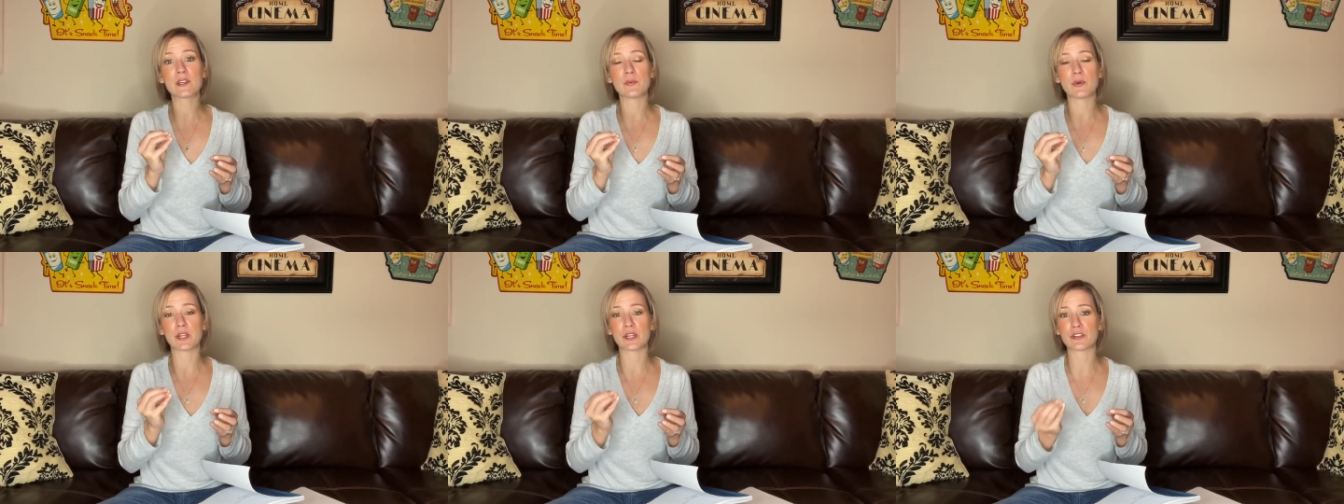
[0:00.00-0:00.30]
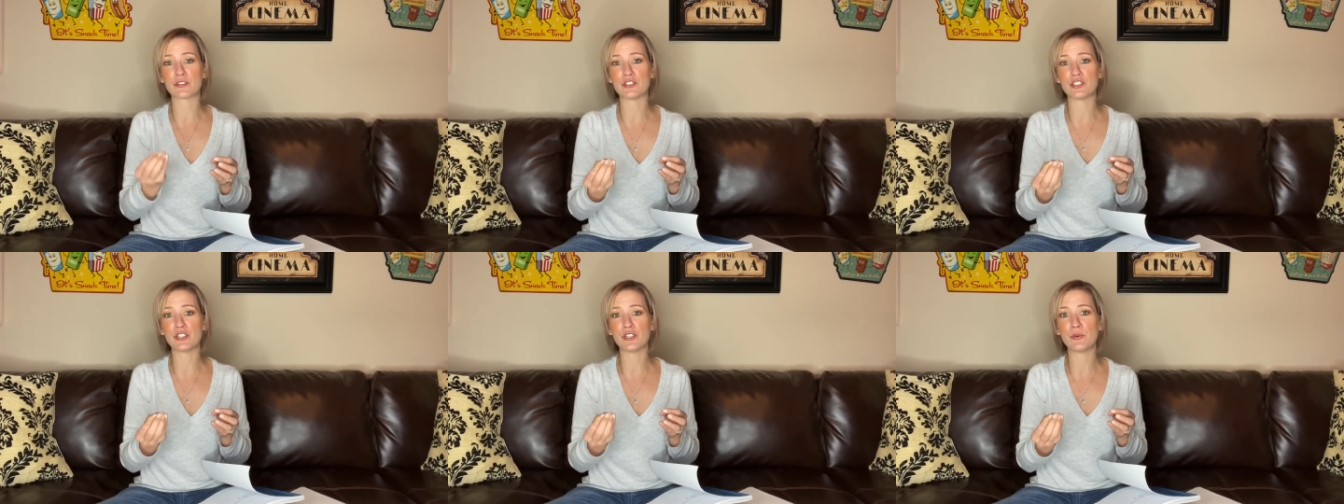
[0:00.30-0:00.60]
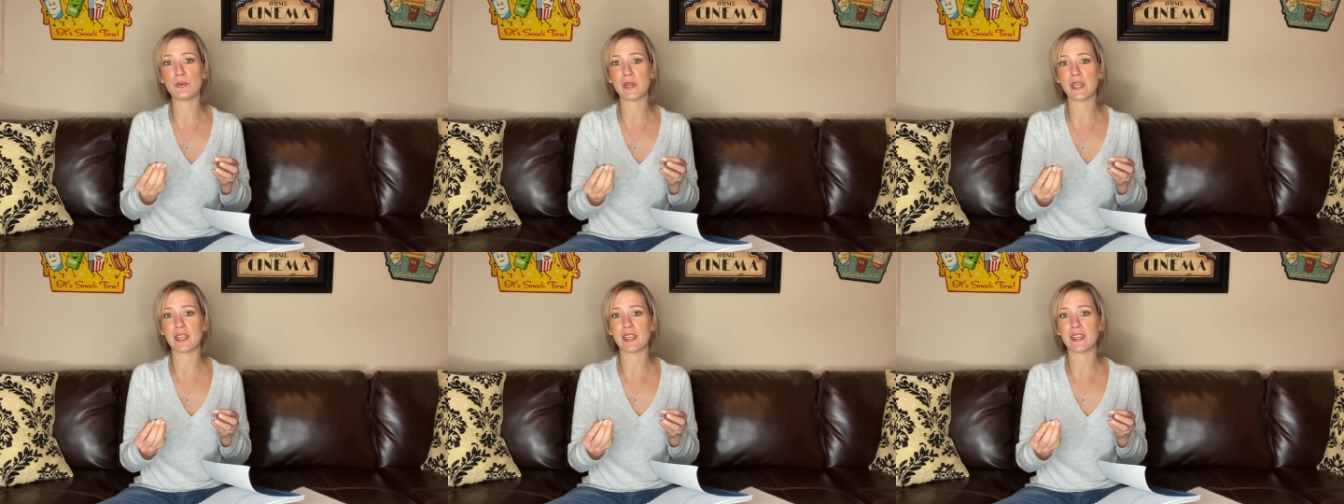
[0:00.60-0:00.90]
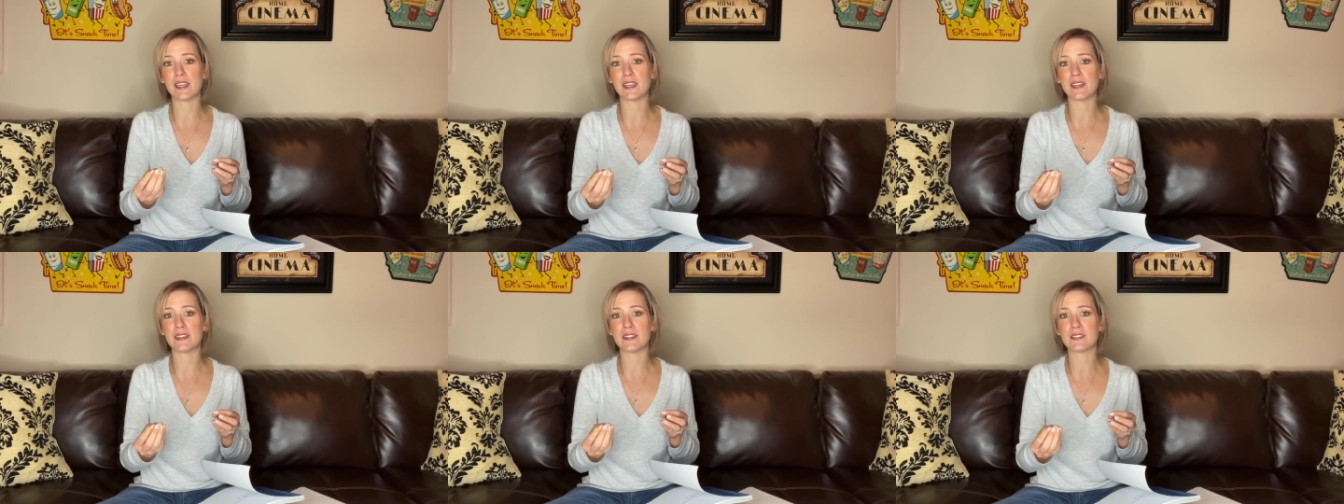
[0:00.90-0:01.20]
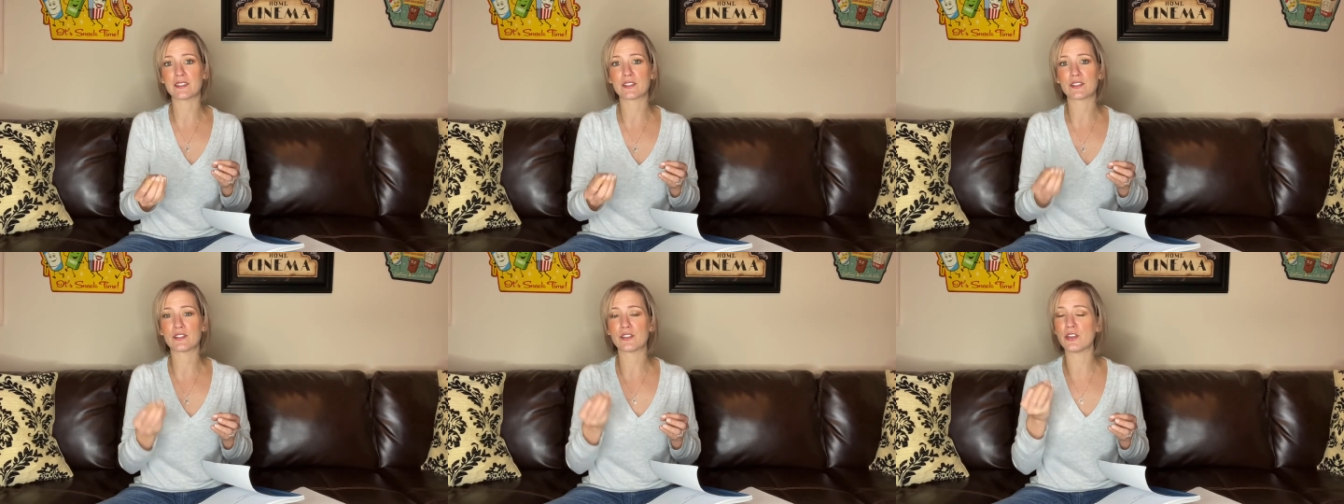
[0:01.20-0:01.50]
what you're doing
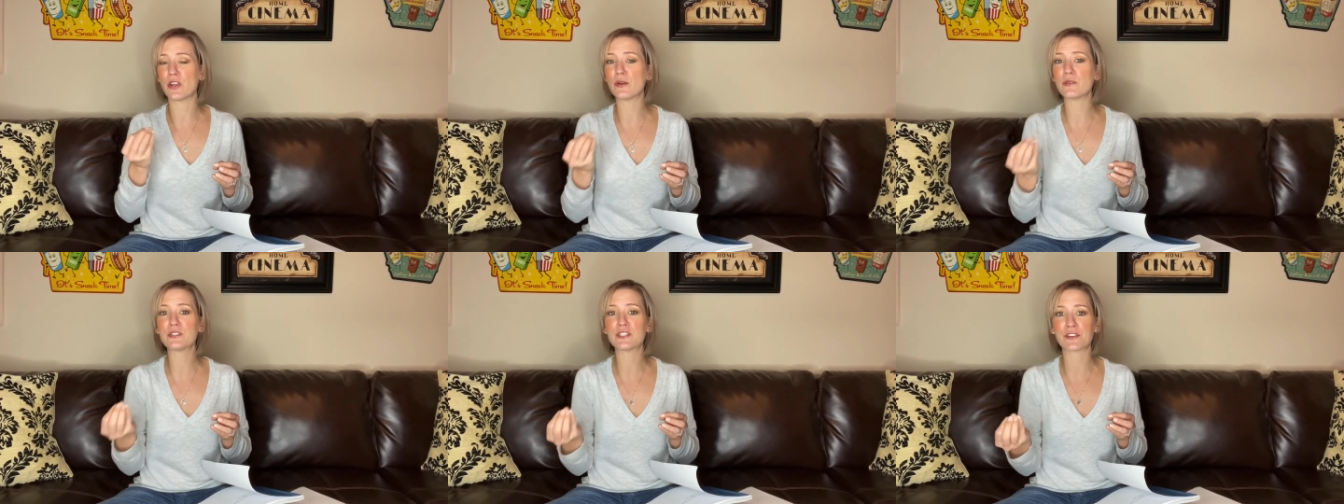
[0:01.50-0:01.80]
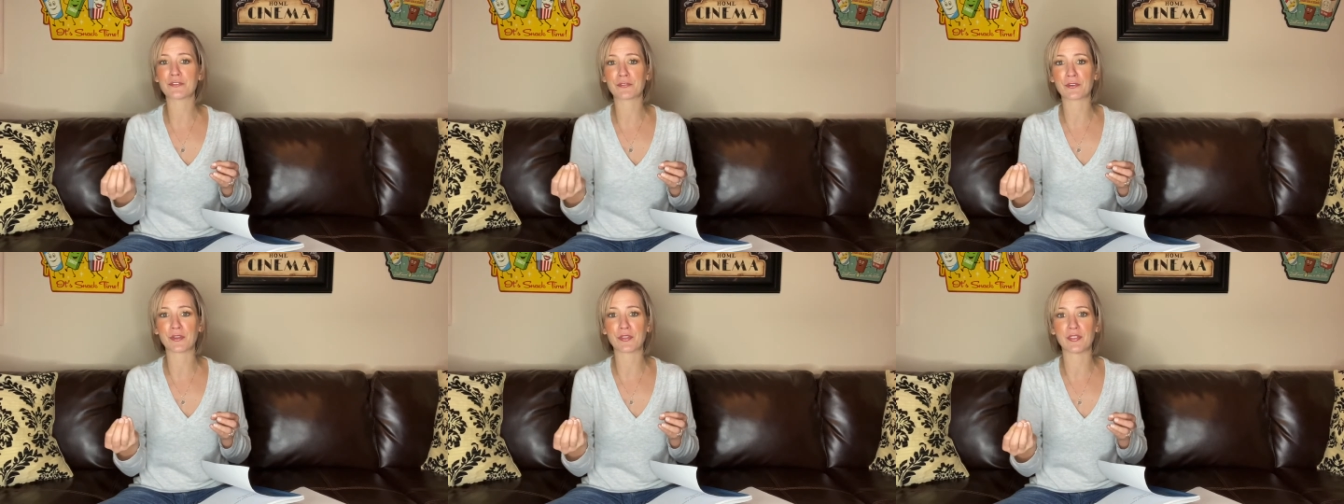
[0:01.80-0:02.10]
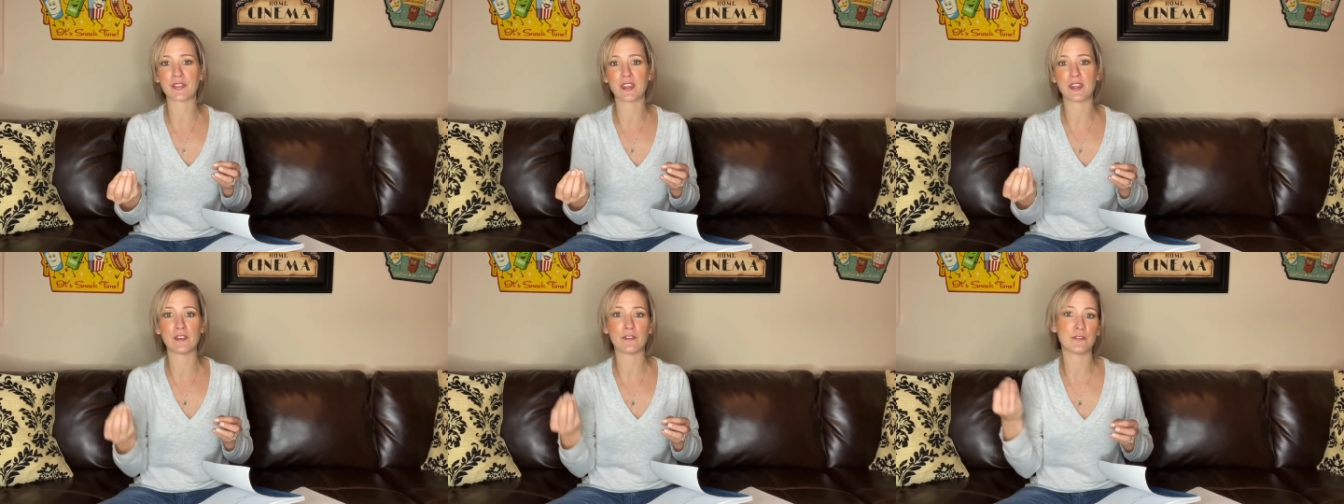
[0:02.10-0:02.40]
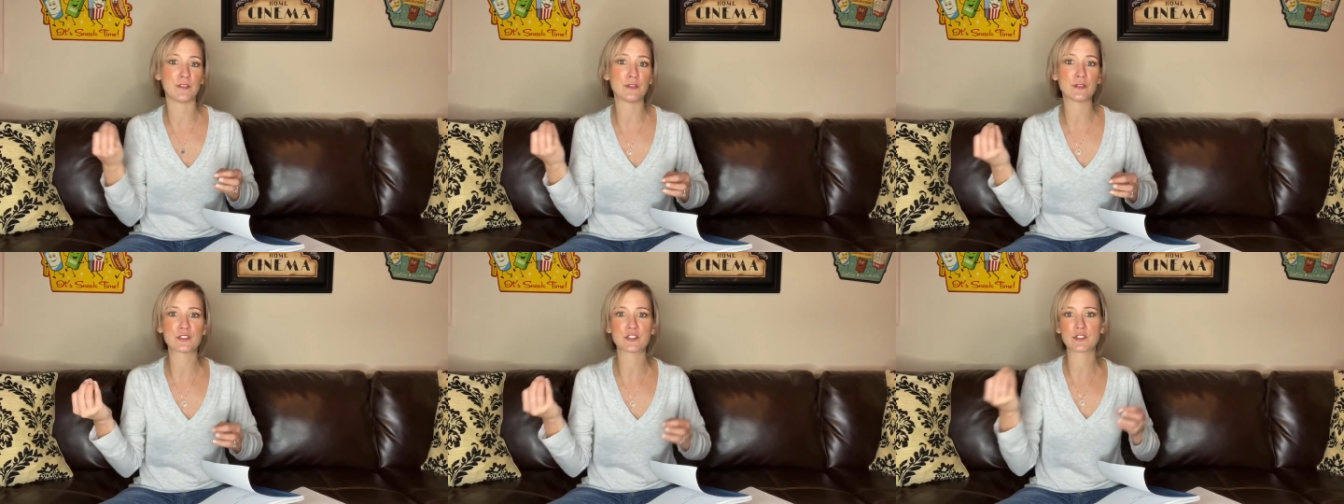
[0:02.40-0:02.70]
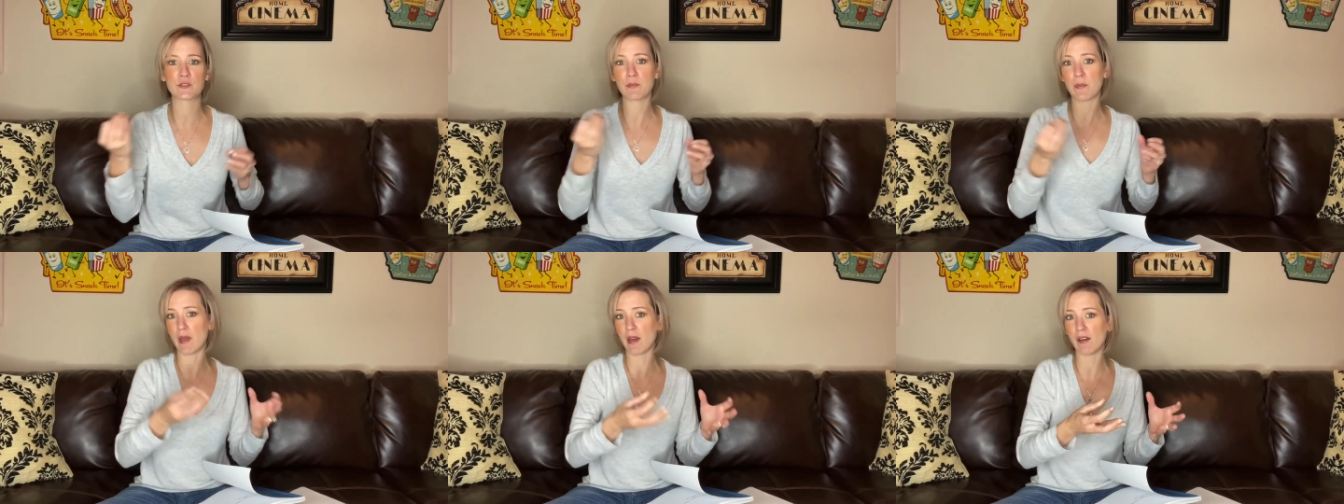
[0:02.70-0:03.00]
is no different than if you
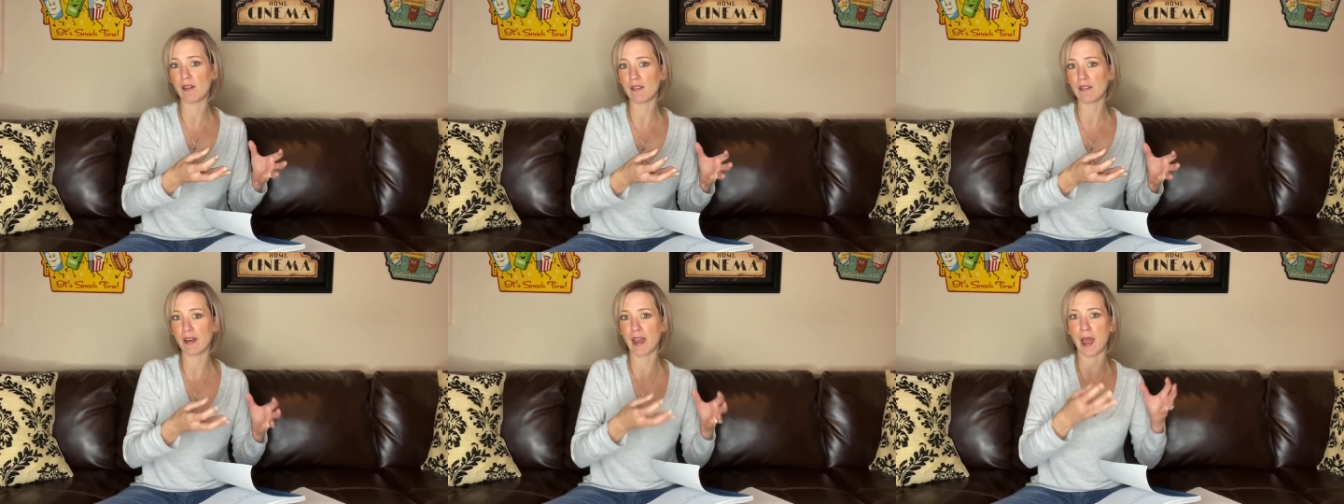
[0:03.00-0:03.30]
smell